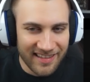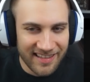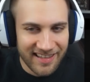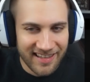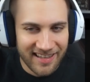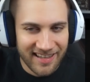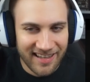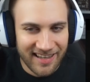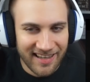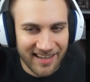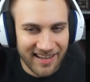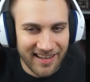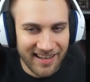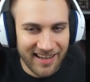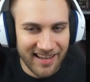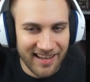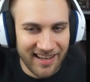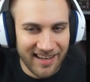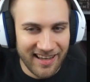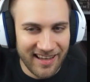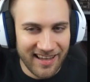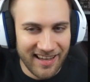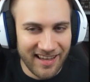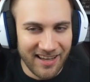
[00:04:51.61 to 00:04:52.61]

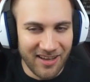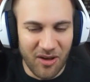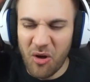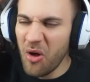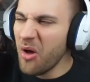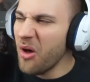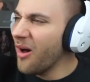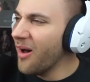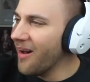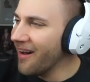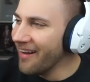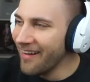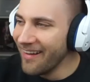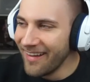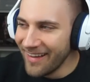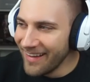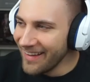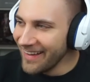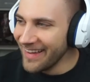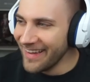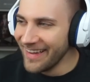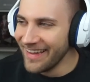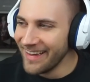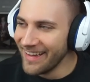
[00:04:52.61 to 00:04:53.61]

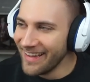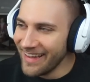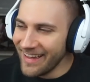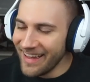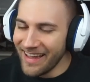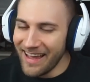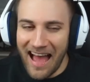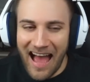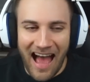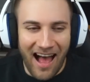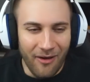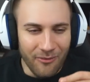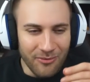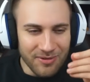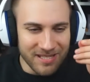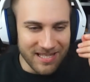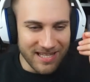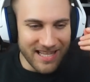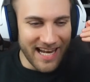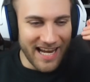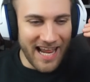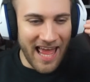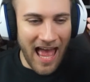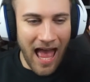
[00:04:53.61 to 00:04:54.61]
How is
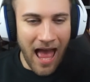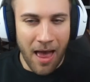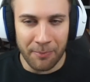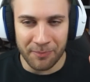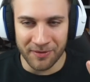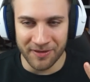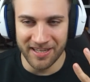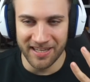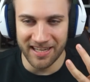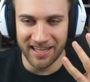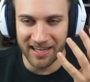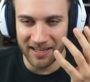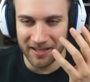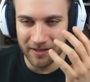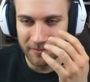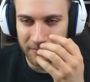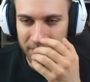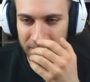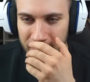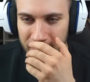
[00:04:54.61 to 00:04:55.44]
that happening?